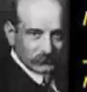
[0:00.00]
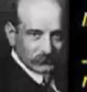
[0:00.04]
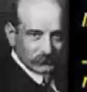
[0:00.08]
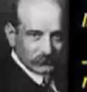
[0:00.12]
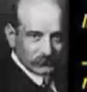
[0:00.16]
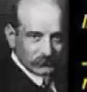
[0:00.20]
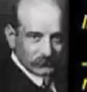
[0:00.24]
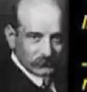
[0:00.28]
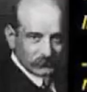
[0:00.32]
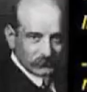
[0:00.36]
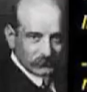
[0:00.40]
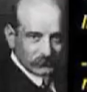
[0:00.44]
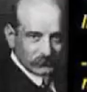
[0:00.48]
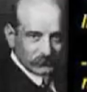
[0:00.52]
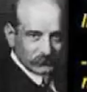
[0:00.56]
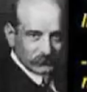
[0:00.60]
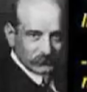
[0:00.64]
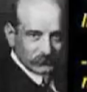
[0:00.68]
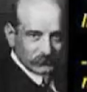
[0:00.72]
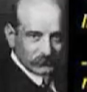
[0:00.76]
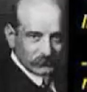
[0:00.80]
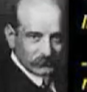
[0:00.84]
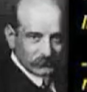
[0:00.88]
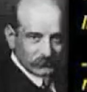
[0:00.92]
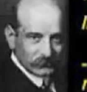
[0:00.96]

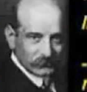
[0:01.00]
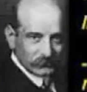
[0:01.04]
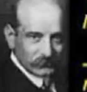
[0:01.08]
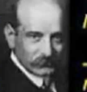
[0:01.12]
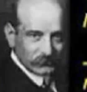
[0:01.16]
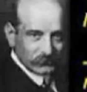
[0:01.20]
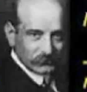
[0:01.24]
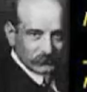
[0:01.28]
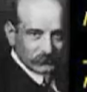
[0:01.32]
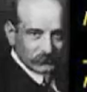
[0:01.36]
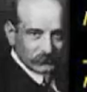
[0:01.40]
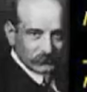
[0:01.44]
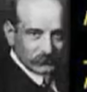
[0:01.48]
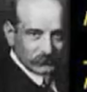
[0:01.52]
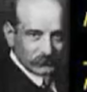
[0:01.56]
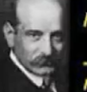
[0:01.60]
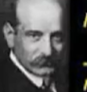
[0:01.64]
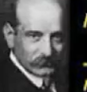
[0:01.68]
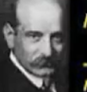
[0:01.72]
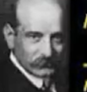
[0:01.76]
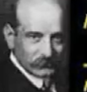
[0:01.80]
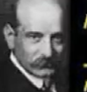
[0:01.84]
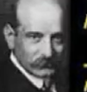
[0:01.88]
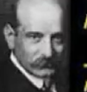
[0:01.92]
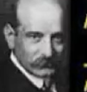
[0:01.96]

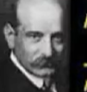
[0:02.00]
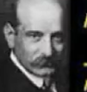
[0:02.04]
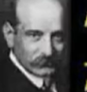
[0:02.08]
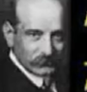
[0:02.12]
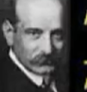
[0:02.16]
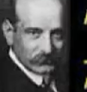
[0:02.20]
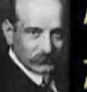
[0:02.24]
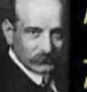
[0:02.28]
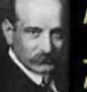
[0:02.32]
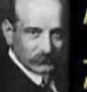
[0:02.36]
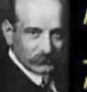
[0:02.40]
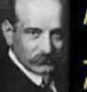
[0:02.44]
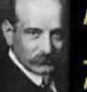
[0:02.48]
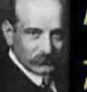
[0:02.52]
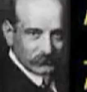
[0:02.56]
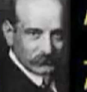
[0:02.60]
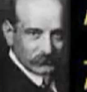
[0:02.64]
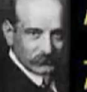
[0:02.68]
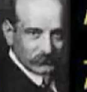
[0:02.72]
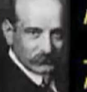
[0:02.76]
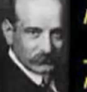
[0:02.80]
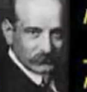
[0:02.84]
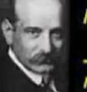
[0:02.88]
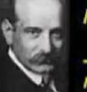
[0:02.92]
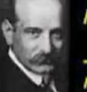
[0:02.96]

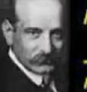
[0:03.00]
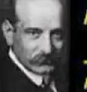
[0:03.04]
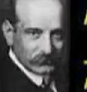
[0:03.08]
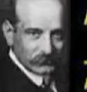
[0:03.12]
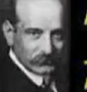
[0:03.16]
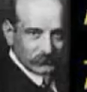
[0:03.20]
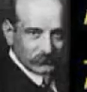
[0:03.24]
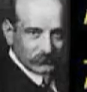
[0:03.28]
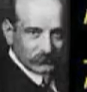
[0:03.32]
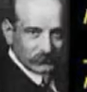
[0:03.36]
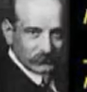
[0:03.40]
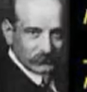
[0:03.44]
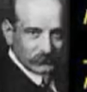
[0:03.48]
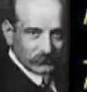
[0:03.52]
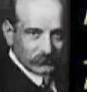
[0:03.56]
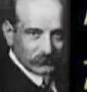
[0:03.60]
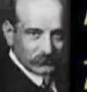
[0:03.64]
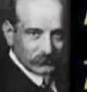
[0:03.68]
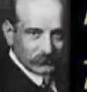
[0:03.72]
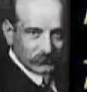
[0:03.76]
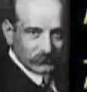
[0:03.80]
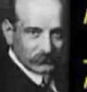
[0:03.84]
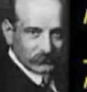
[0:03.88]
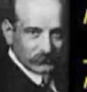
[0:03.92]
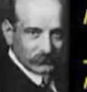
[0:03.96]

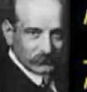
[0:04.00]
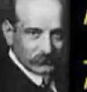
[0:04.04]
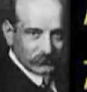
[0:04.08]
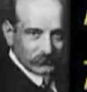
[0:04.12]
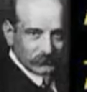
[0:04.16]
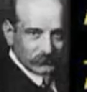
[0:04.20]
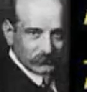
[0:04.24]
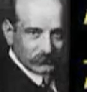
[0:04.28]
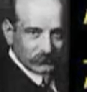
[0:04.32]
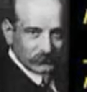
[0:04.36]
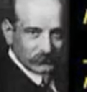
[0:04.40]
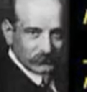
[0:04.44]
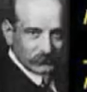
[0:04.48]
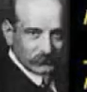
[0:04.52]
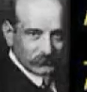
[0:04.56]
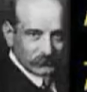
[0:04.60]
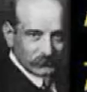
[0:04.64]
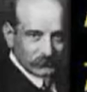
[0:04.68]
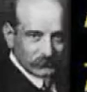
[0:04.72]
(silent)